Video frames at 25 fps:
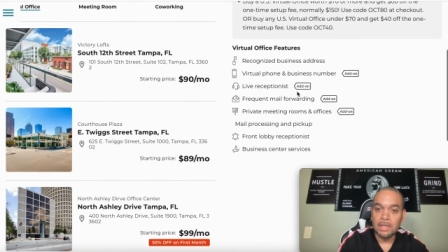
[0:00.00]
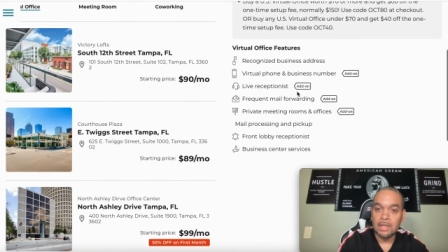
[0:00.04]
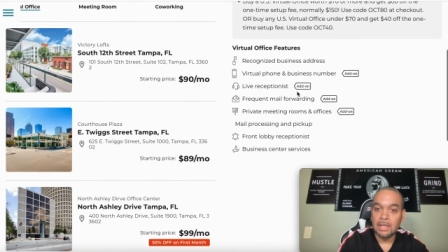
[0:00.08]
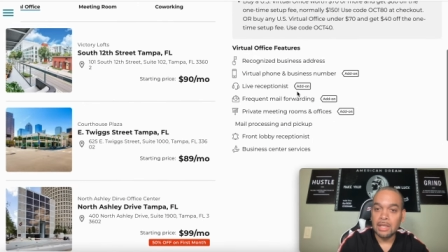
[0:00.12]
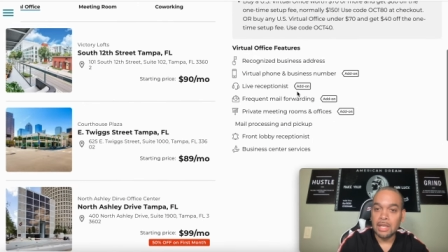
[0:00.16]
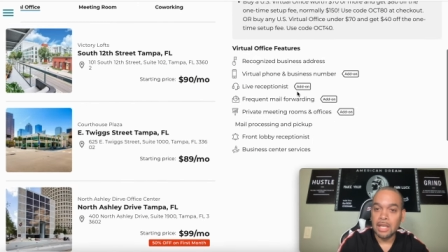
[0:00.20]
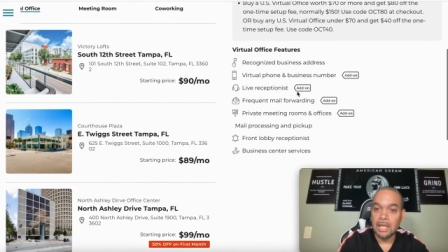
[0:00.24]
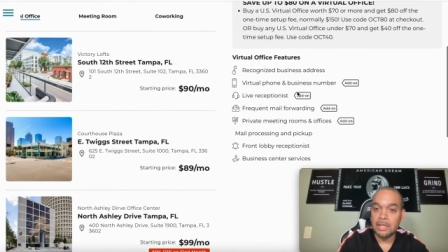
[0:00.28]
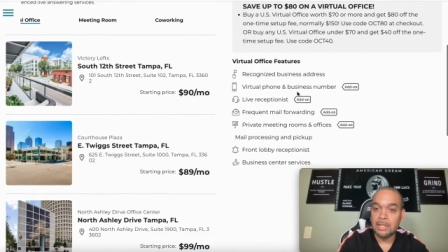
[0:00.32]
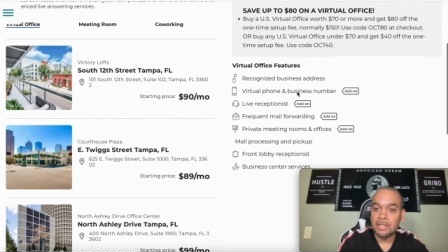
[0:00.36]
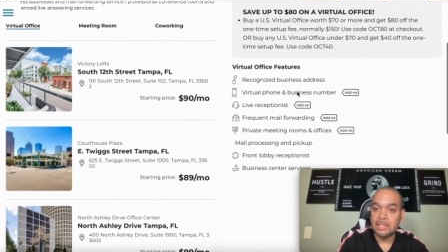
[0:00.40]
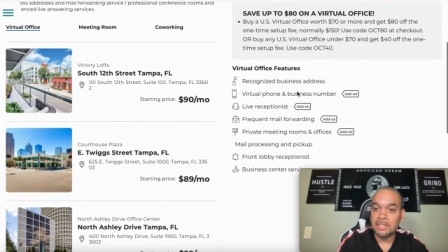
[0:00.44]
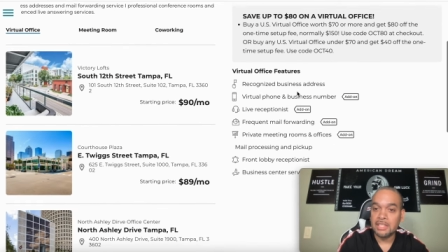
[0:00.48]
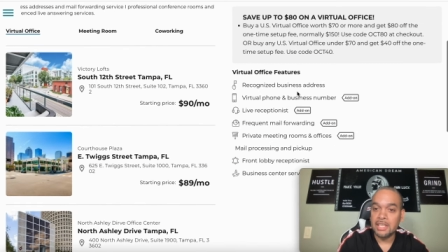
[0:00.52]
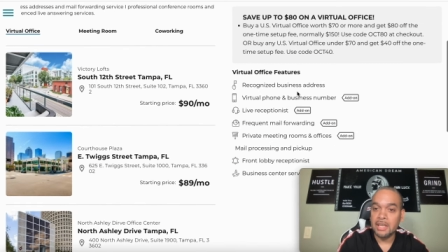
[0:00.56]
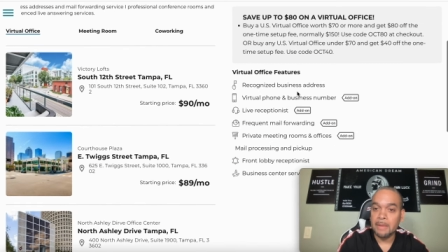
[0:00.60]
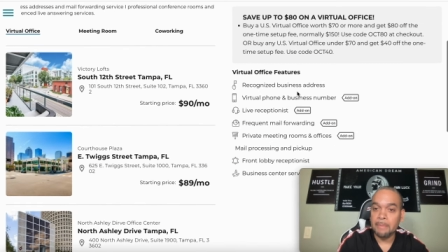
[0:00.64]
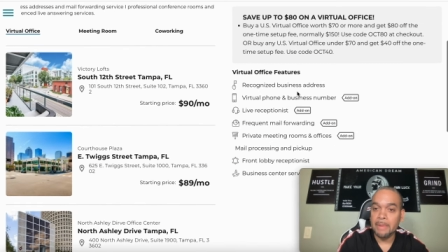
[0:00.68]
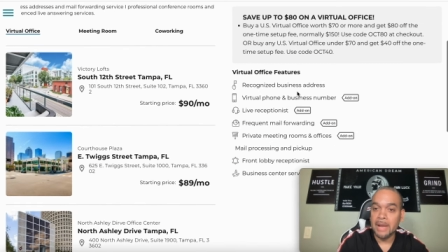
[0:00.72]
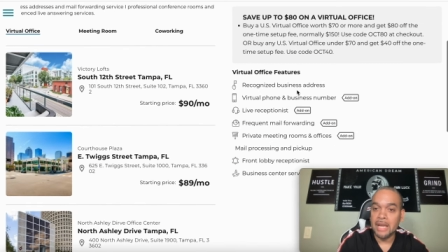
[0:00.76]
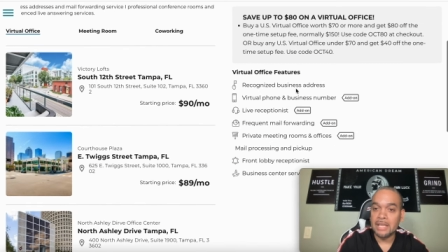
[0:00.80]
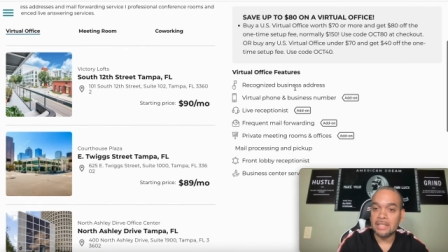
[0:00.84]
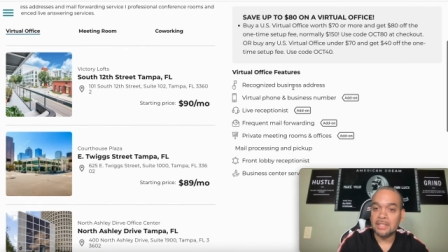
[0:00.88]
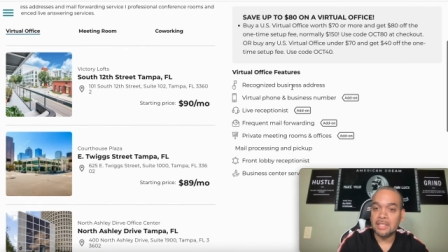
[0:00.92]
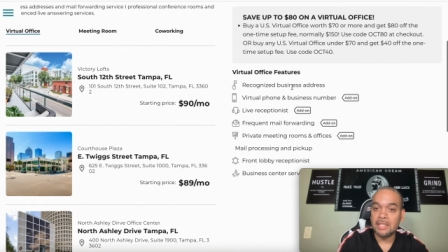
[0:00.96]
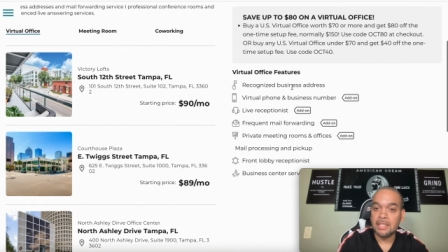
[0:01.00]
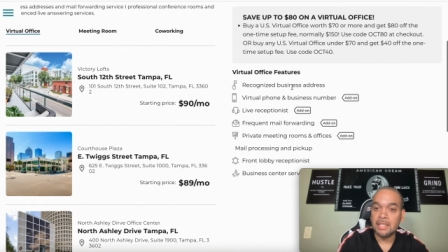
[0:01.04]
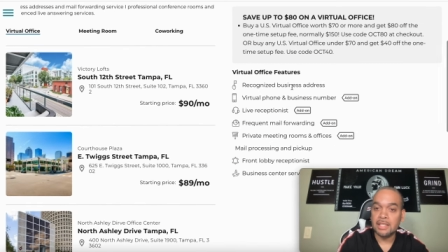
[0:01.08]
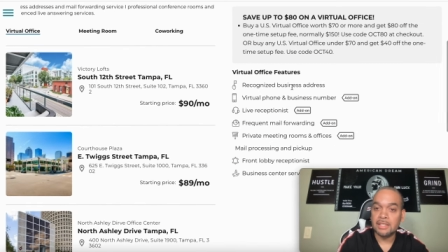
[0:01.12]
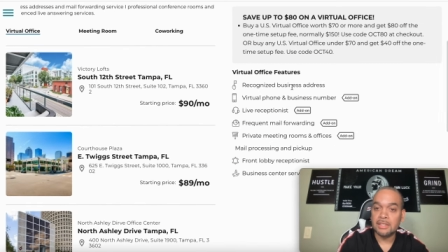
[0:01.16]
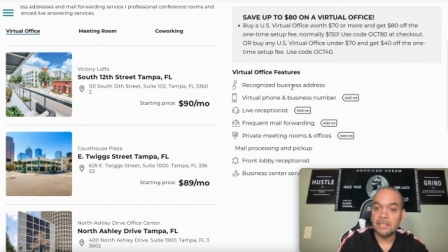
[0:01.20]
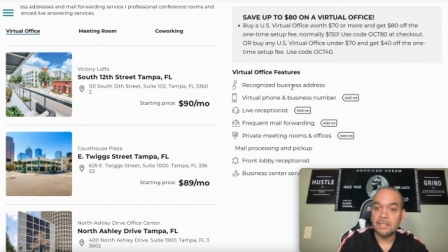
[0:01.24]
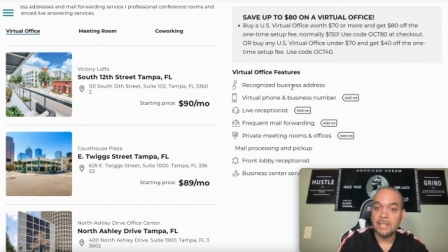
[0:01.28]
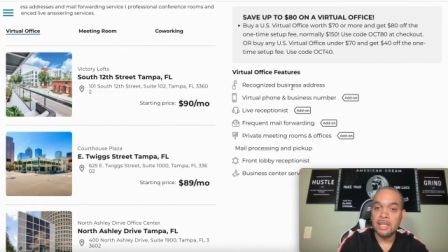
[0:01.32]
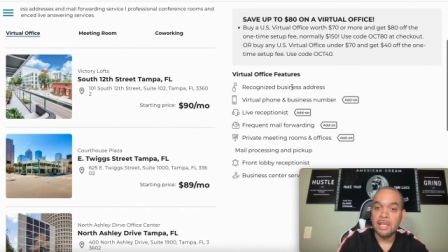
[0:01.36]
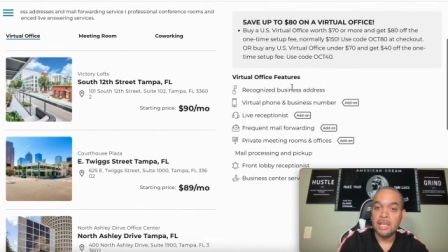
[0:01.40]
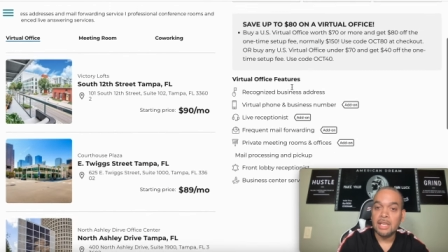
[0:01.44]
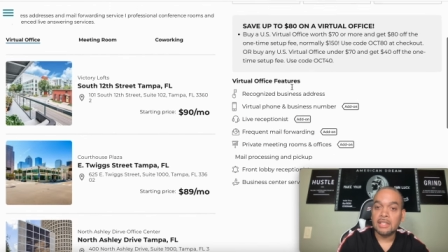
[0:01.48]
like, let's get back to
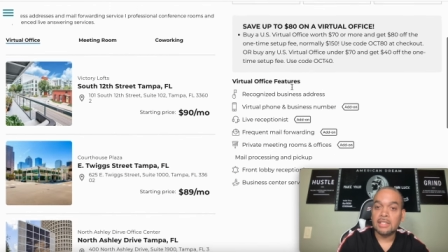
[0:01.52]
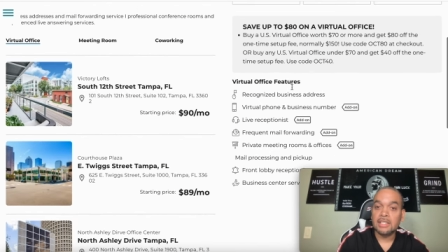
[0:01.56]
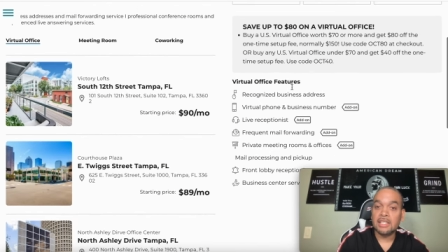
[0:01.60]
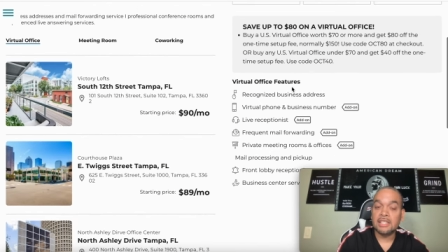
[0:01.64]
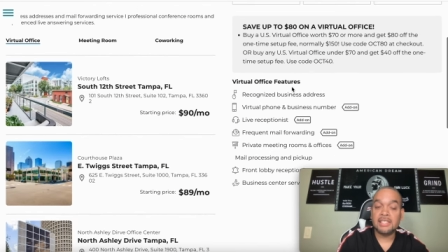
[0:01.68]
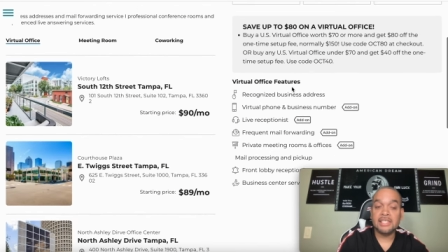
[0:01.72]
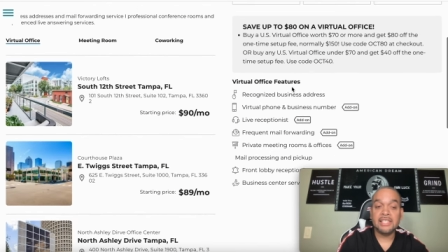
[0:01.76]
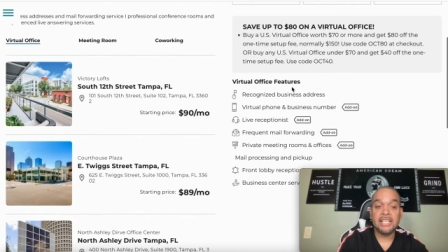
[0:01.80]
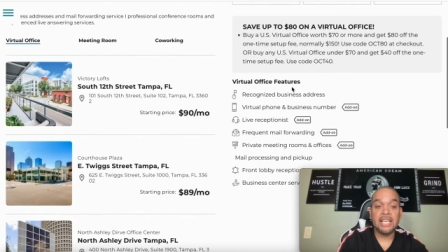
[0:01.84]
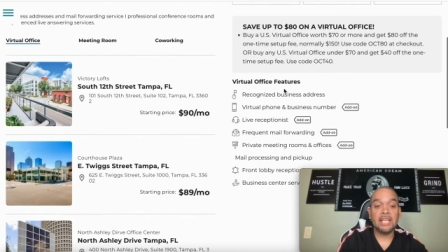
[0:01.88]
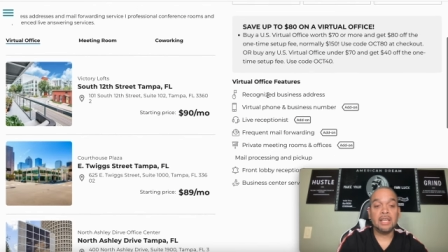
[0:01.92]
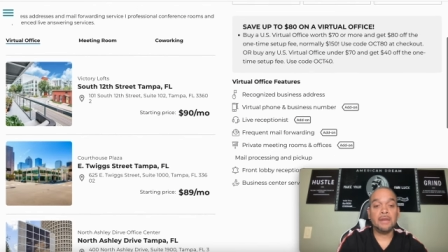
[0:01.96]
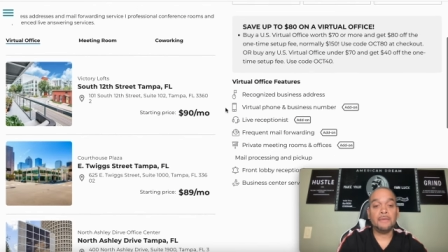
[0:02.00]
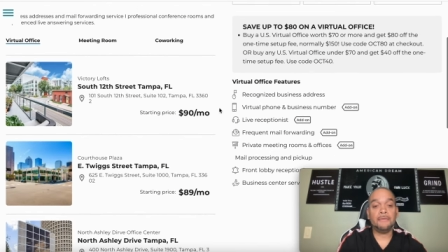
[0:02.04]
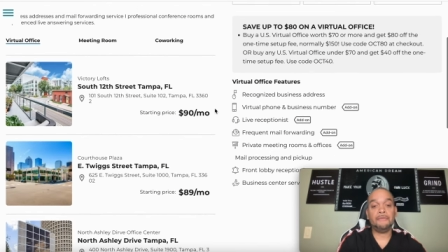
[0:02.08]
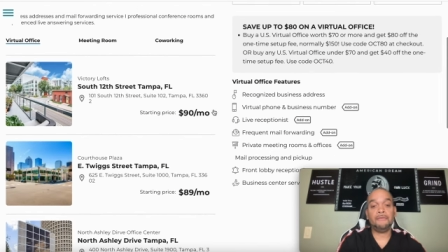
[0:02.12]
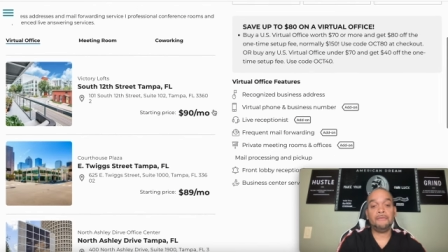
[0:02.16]
this. The setup